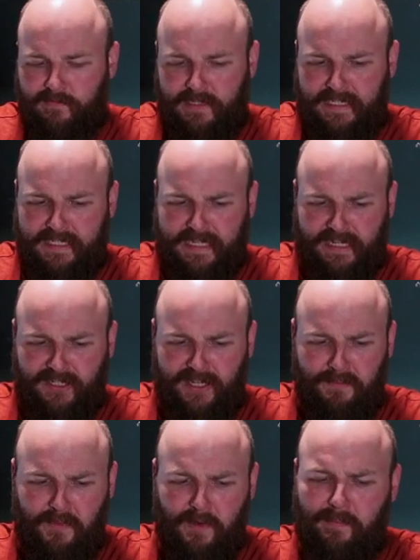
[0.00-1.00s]
This is
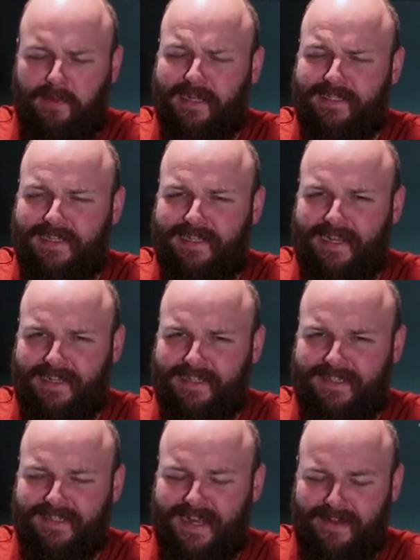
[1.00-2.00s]
actually more pleasant than
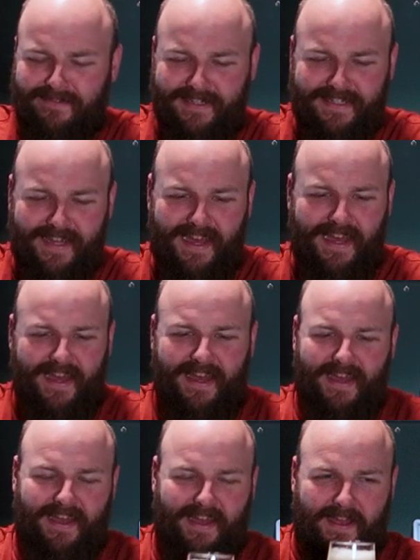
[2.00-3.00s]
it sounds.
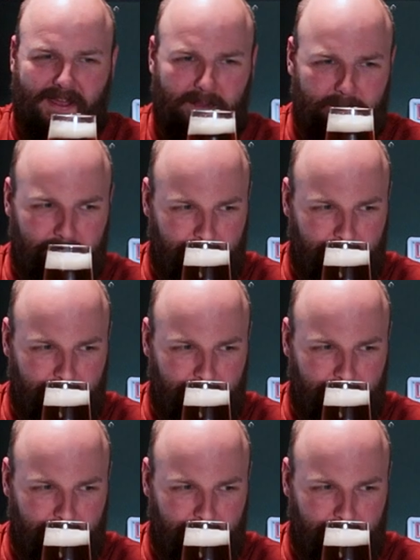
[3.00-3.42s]
Uh,